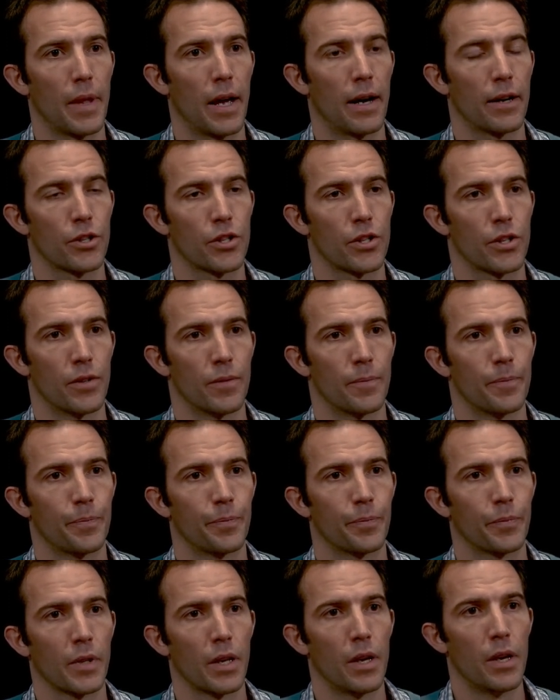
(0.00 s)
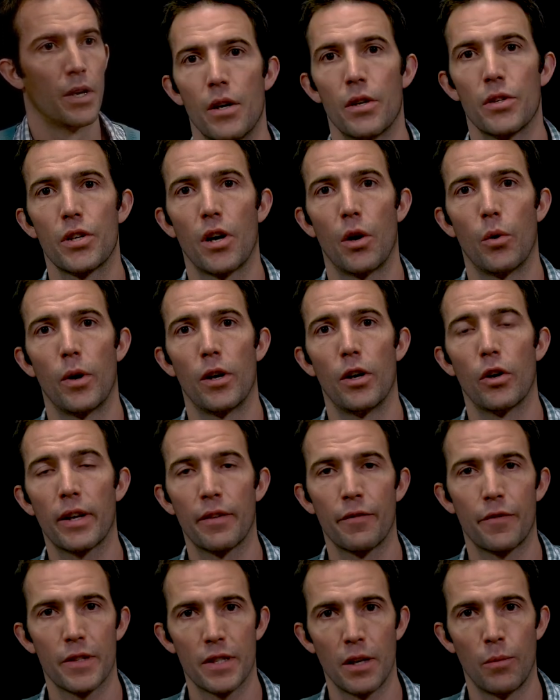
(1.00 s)
action. So we're
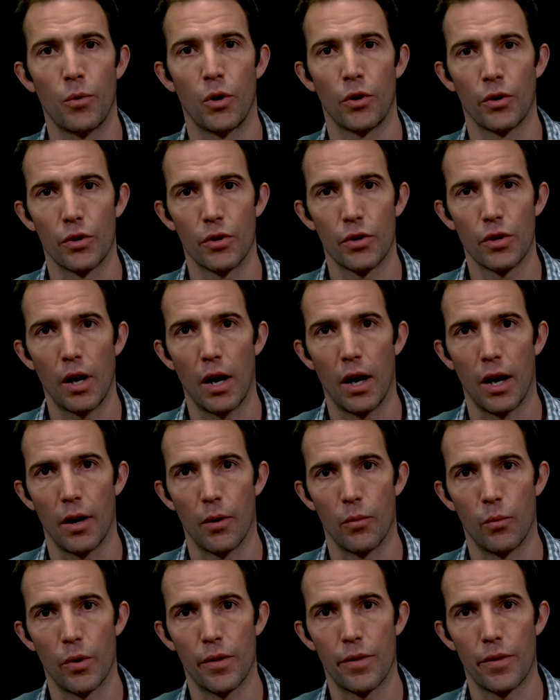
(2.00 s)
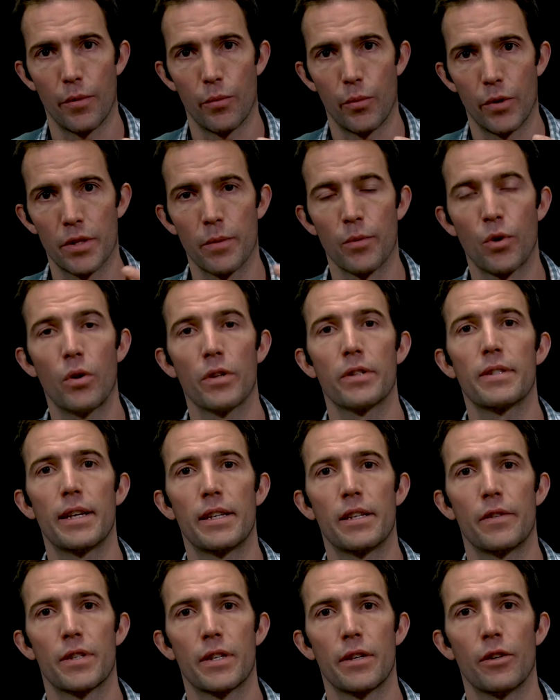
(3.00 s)
looking for someone with some
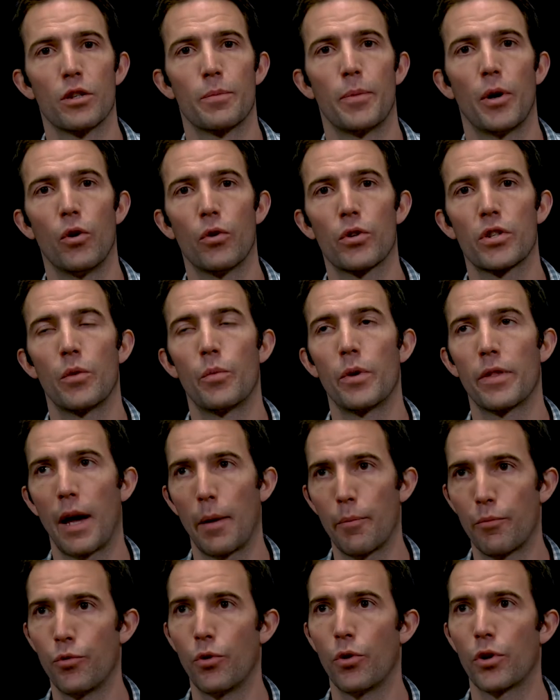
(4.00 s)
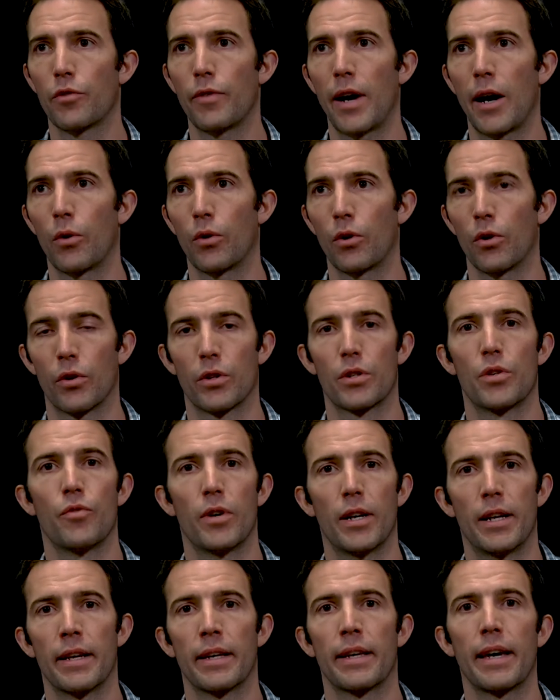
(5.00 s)
quantitative skills, but also with that broader outlook to
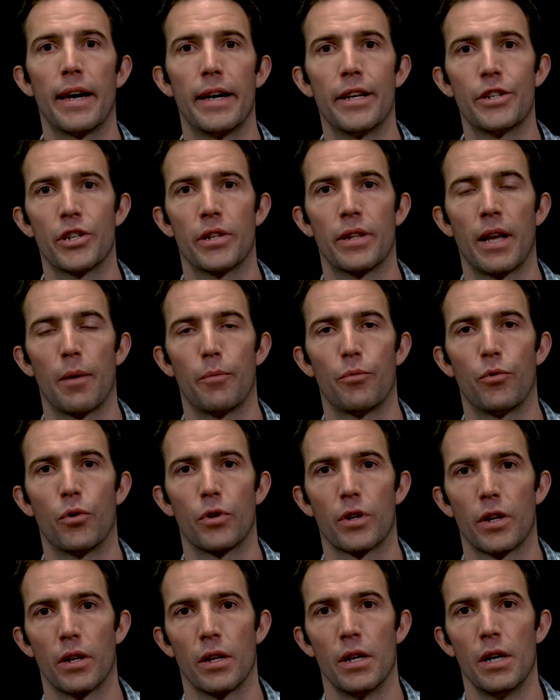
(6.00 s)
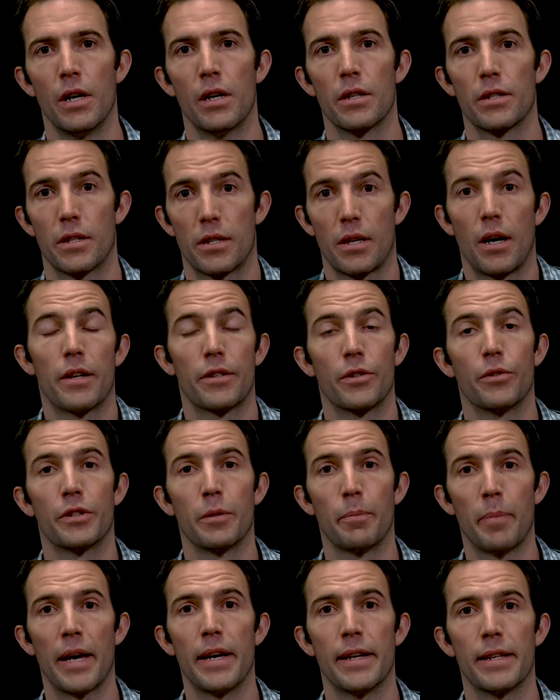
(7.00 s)
really engage in that broader societal
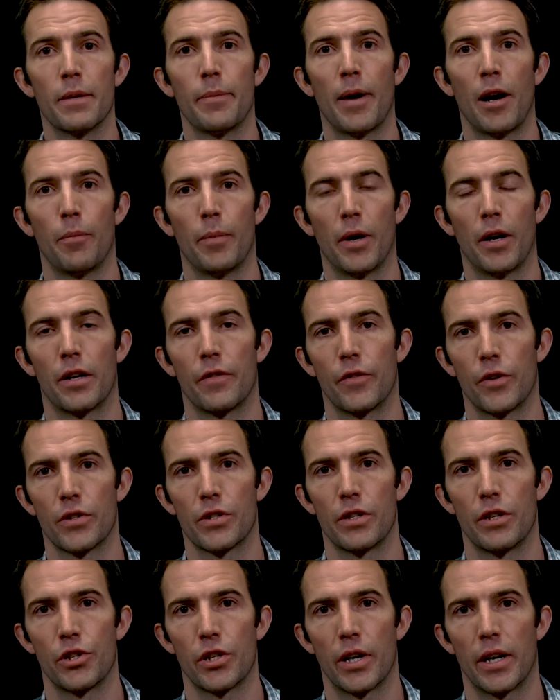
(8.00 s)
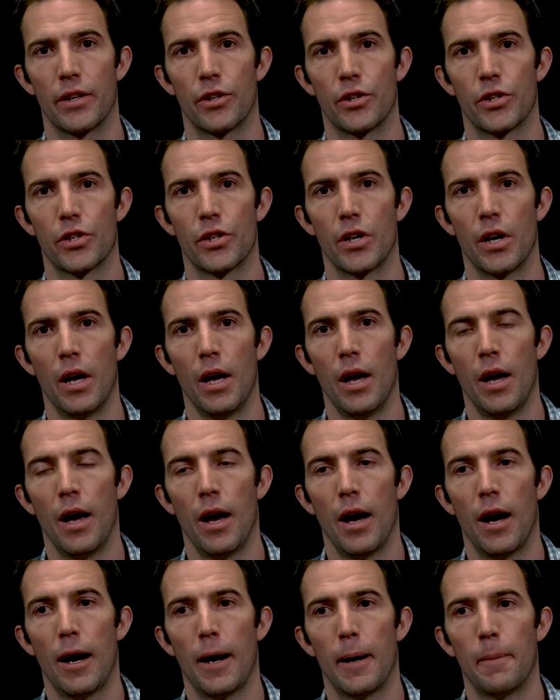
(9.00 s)
debate about biodiversity change.
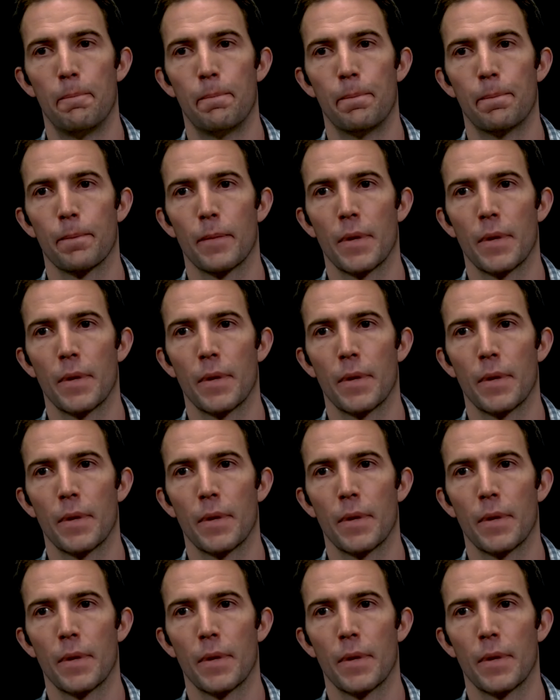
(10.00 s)
To